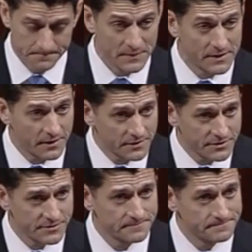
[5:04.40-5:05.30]

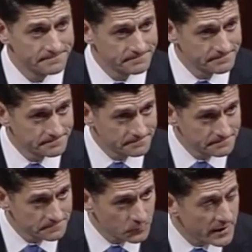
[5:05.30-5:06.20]
because
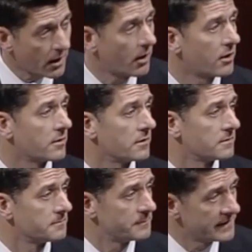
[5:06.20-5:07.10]
we are
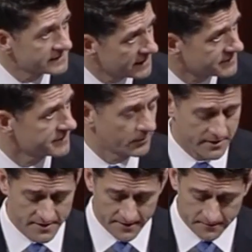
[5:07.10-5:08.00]
being tested
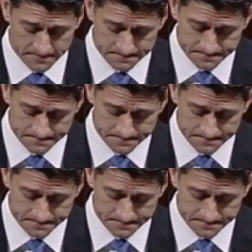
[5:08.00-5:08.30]
right now.